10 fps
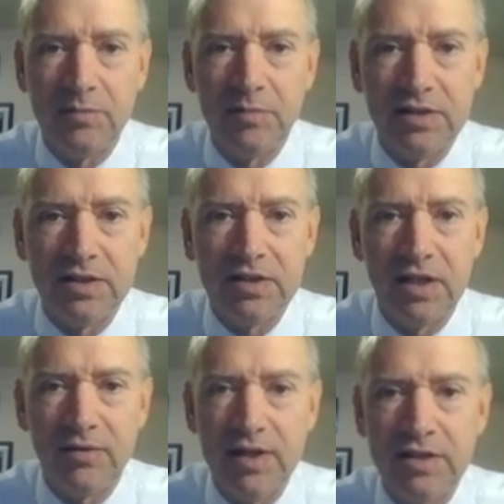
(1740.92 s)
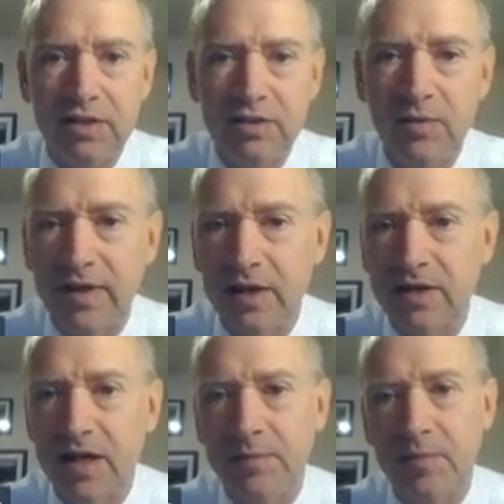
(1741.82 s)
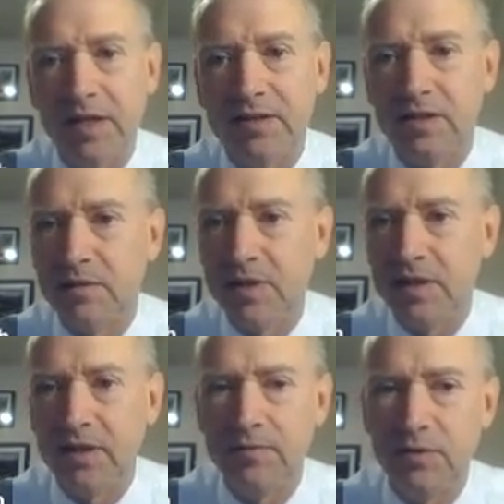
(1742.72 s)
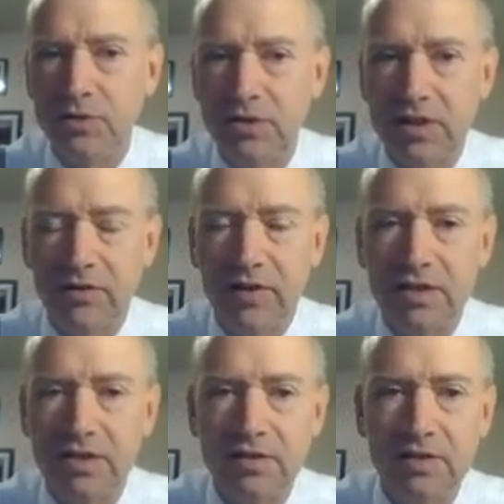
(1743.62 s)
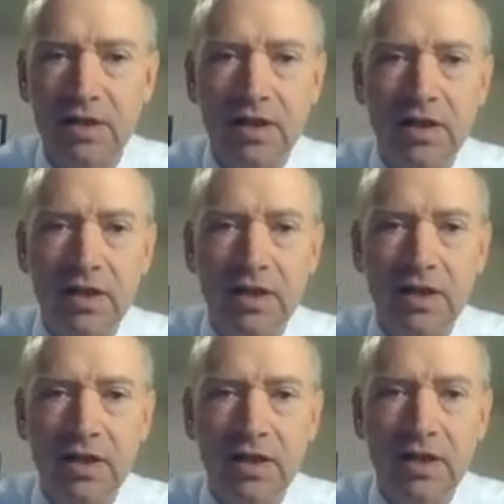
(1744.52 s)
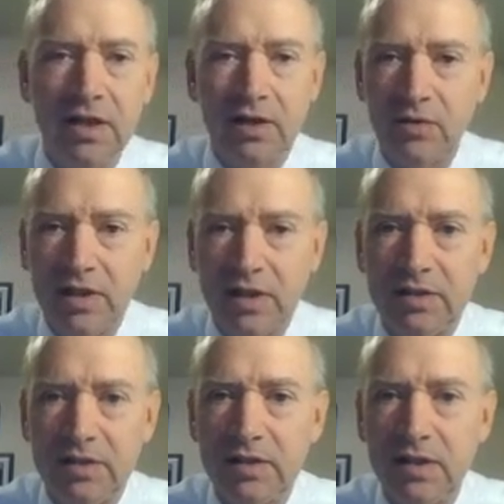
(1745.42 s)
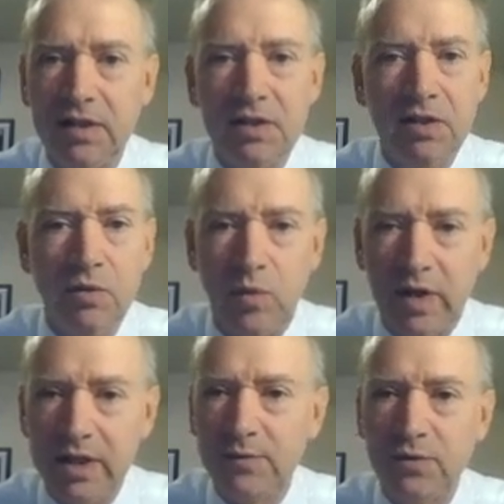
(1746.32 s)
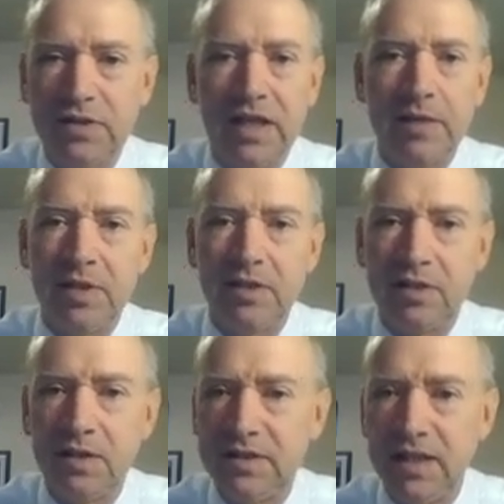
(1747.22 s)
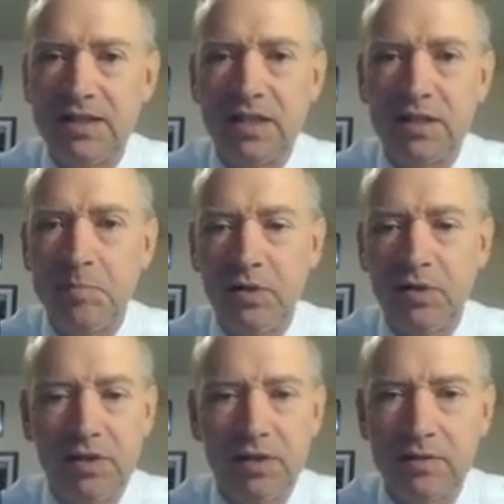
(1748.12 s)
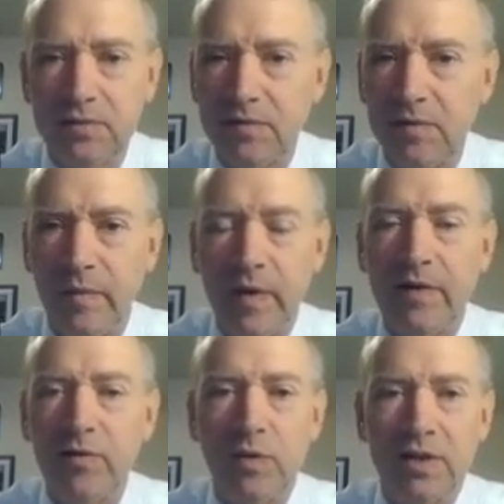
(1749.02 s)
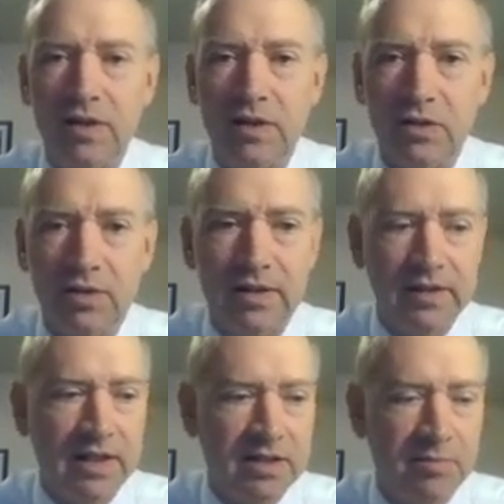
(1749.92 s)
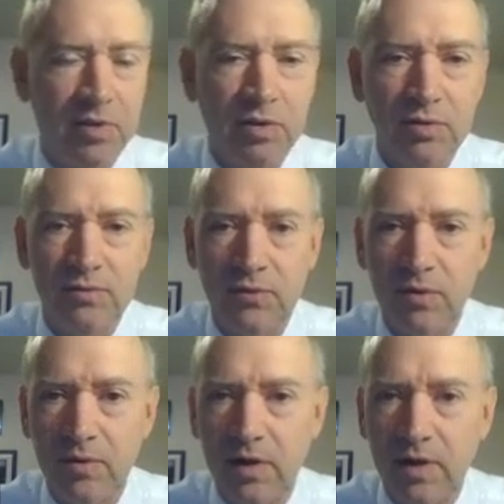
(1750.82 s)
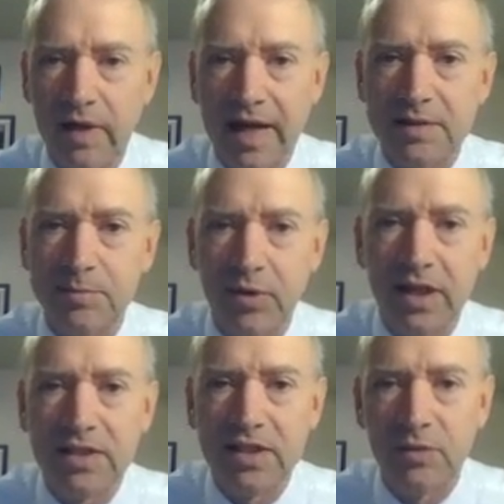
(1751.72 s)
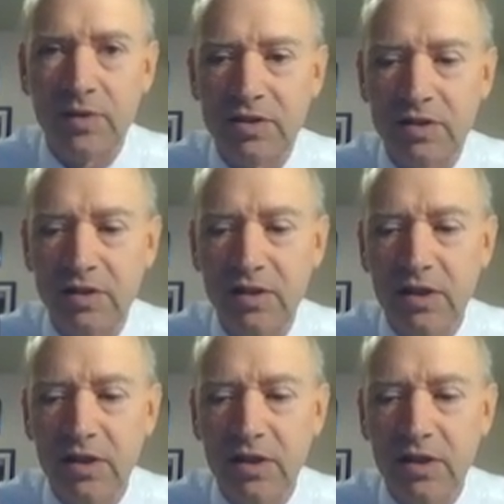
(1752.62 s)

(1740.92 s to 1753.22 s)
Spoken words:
of the present generation without compromising the ability of future generations to meet their own needs. Wonderful statement, consensus building. Everyone can agree that that's a beautiful aspiration that we should